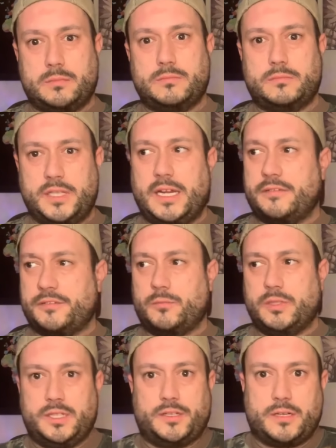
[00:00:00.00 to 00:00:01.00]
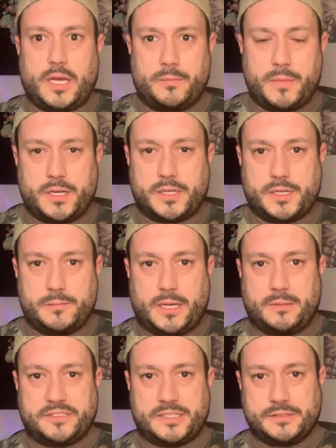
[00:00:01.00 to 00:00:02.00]
Yeah, so really they're not American pop
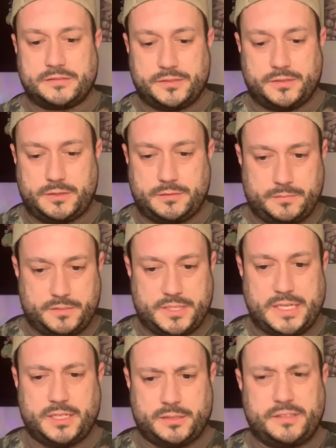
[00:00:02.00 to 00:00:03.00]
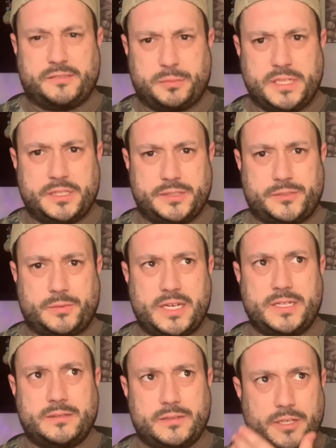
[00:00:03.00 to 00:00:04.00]
songs. They're technically Swedish, right?
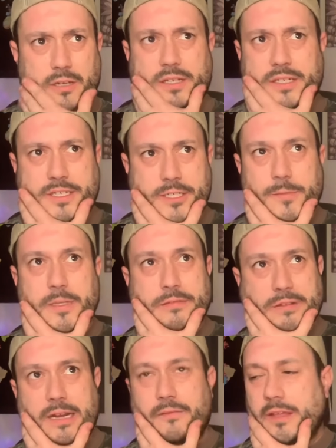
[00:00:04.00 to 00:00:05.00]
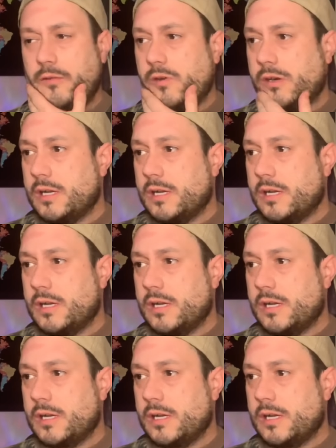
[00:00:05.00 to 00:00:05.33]
You are gonna kill me if I have that wrong.